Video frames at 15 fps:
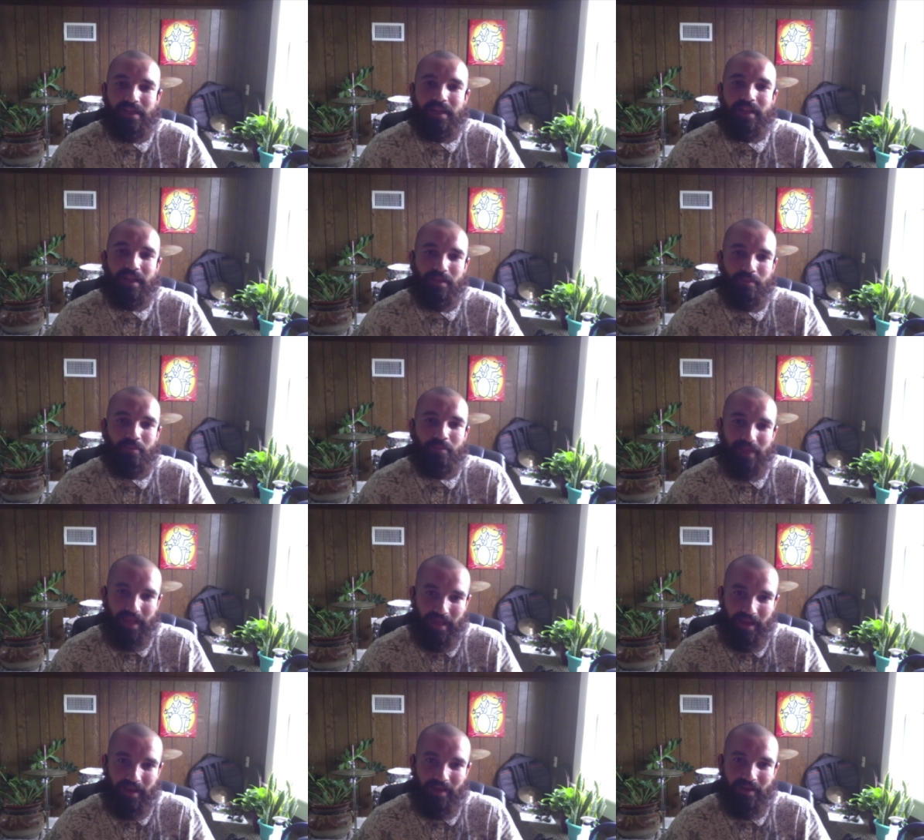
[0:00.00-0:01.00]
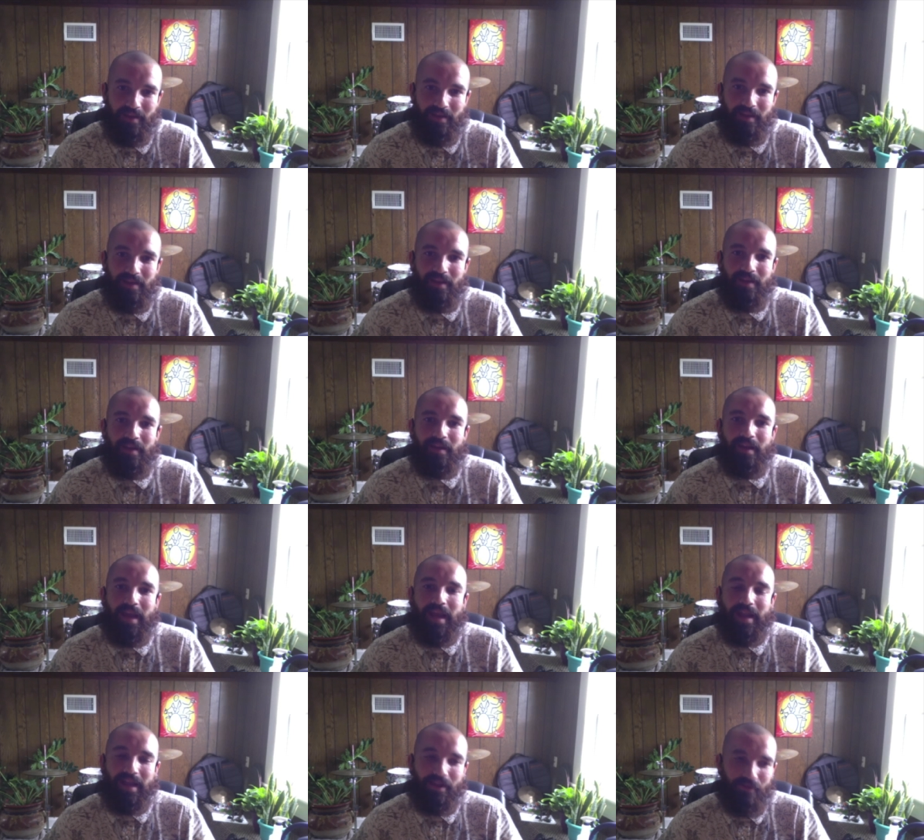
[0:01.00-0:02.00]
them play
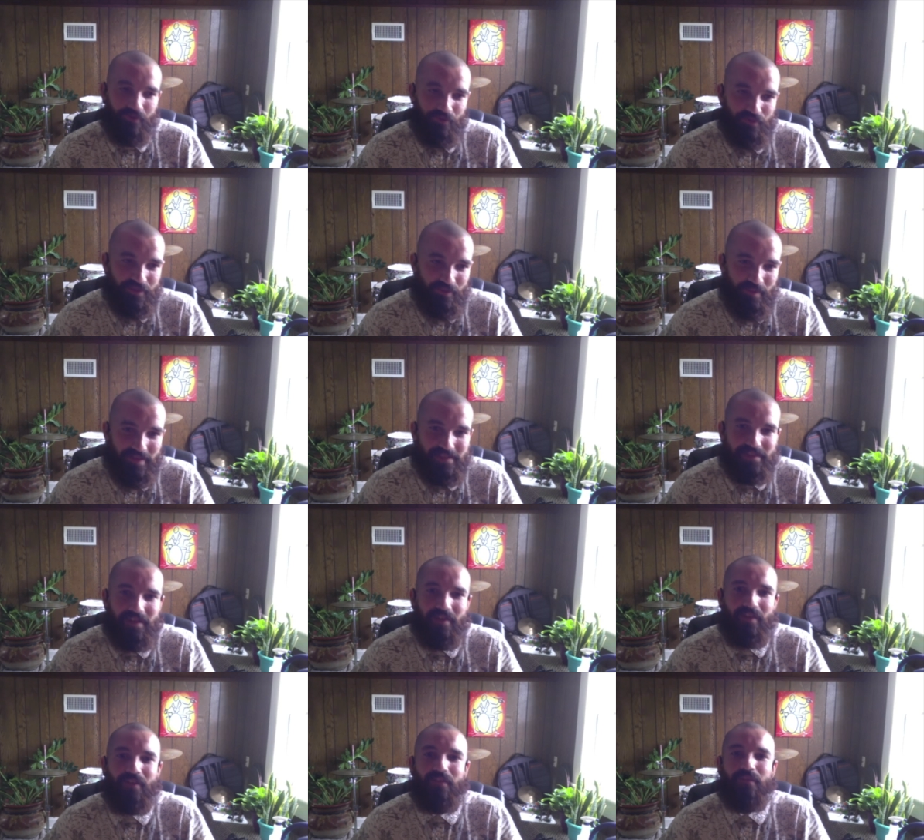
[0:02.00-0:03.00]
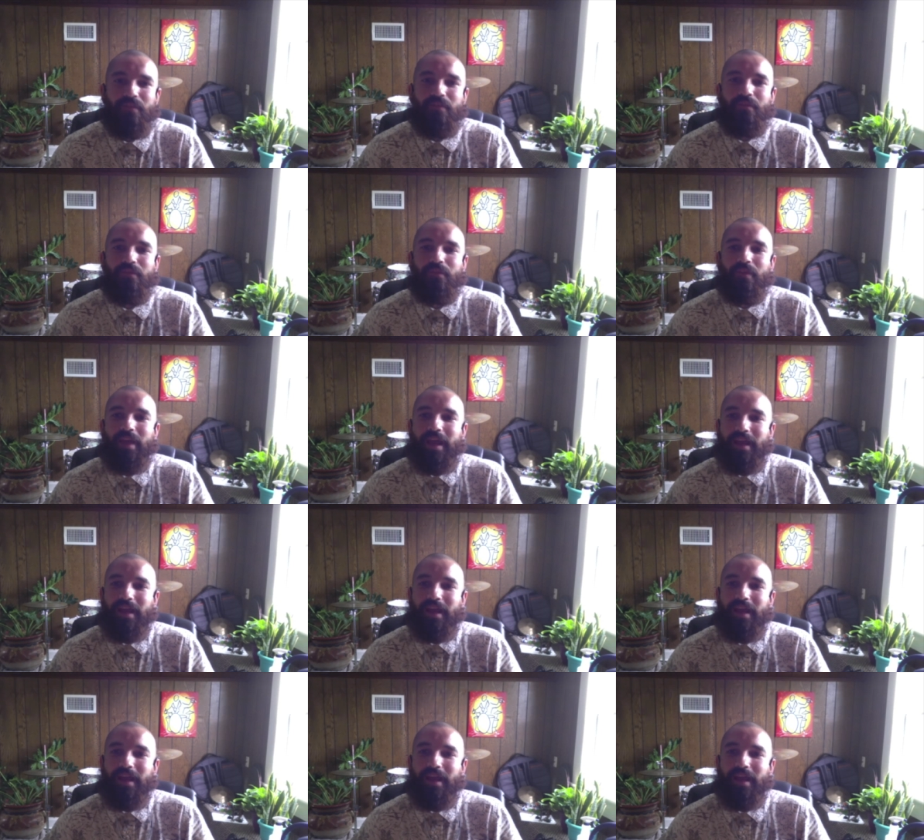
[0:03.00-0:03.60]
and introducing myself and